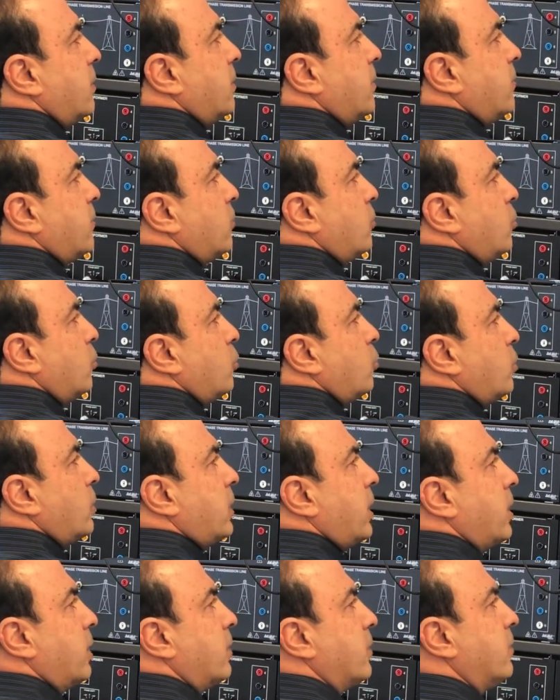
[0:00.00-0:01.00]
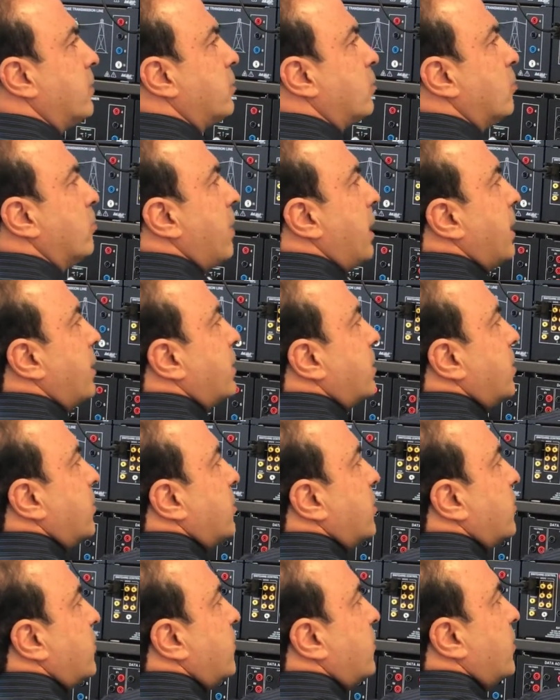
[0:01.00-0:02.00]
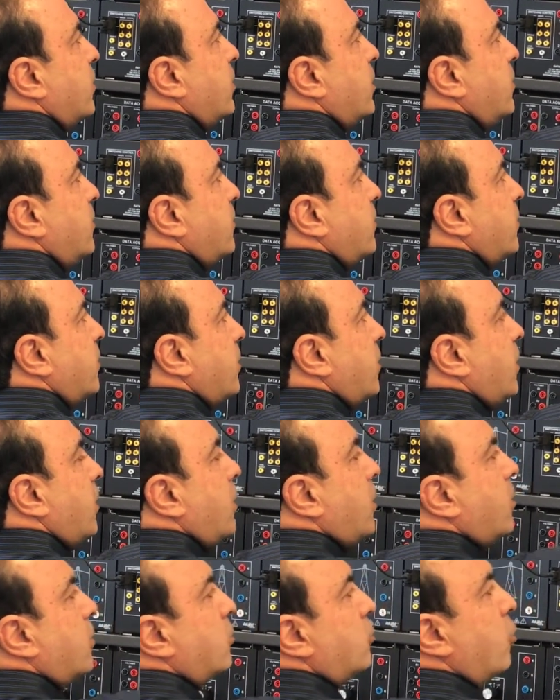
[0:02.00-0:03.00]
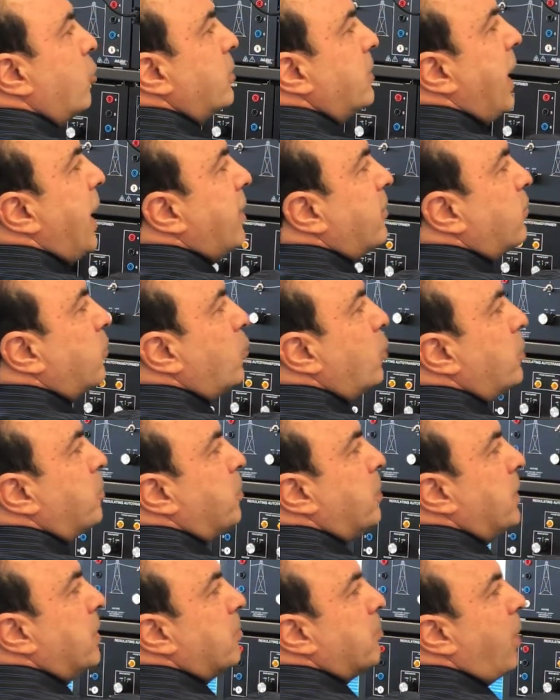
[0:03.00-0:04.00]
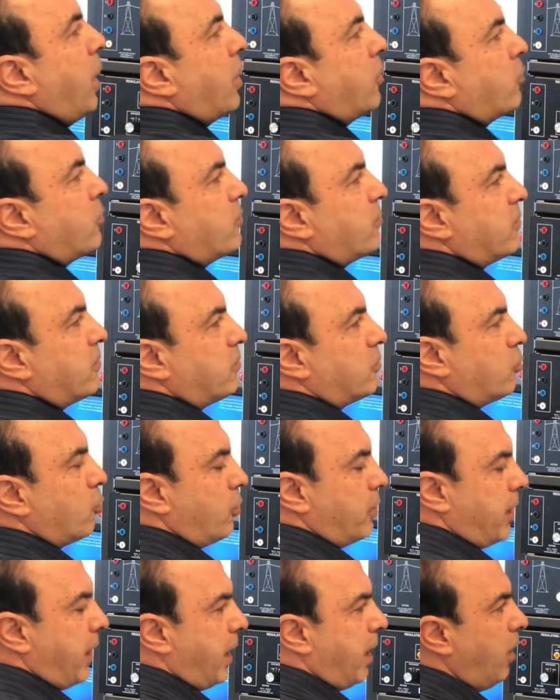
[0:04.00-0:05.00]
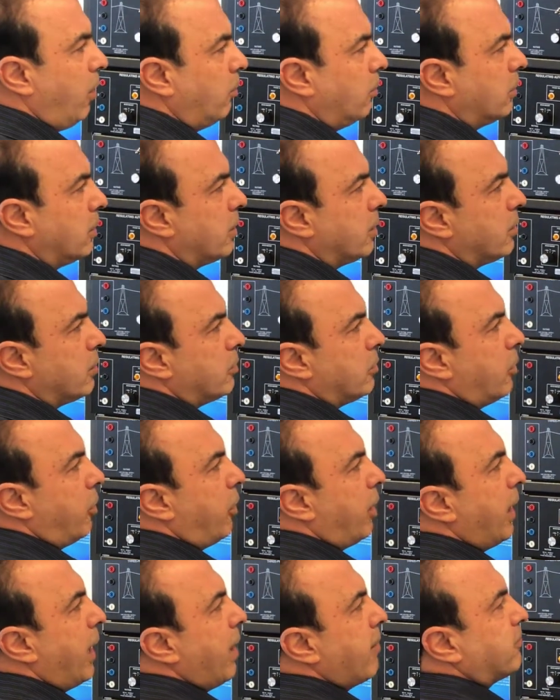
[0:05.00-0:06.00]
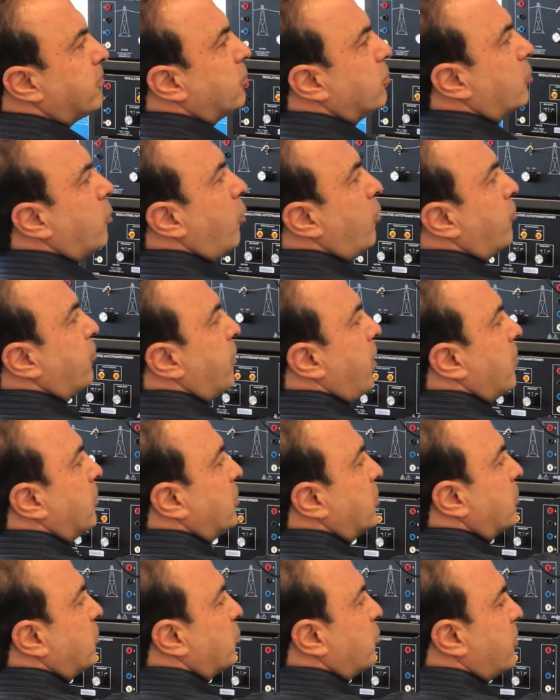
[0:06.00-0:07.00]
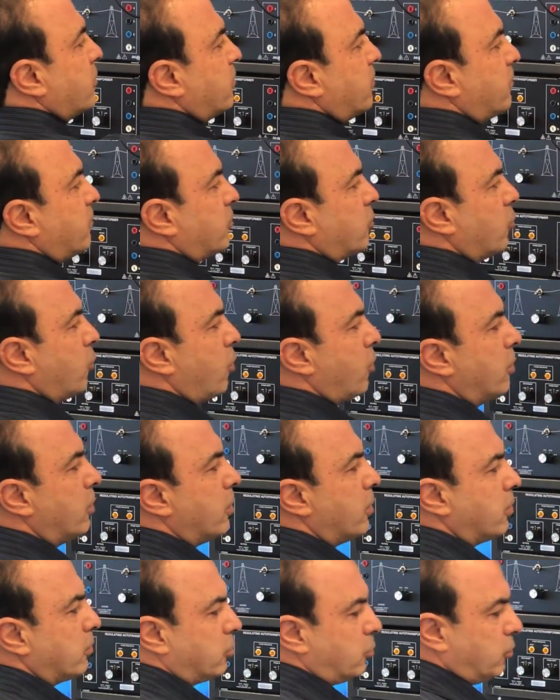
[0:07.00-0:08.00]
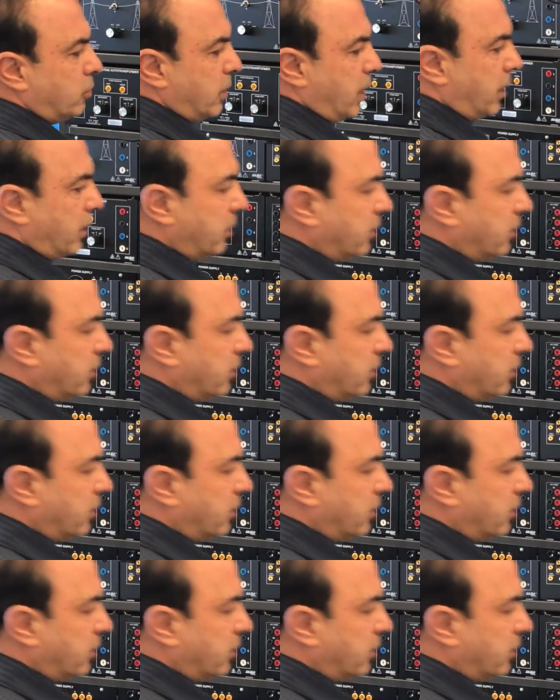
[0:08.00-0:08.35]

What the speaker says: these two together to make them in series. So that would be my resistor now. Now I have to go from this resistor to the